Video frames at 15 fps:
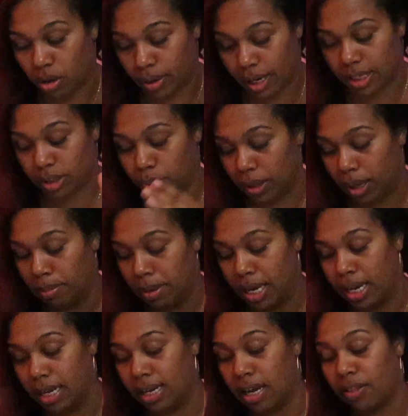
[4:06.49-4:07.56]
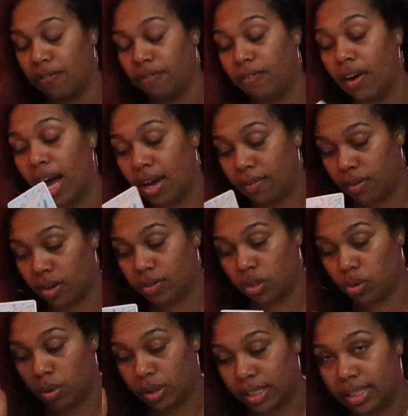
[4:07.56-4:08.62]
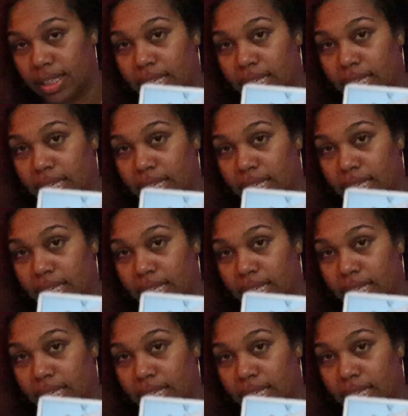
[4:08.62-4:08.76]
Okay, is what I'm getting. Now the five of swords